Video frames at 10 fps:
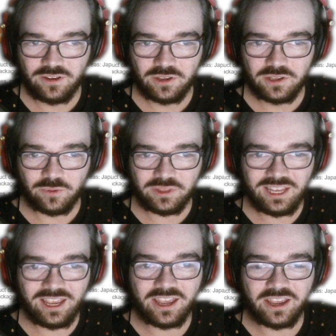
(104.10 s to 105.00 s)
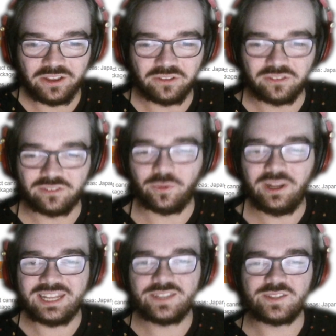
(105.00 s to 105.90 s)
What the hell? What
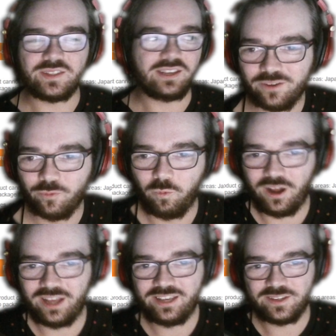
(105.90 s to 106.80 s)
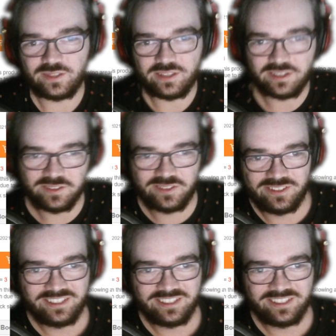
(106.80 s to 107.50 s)
is this? Why is this?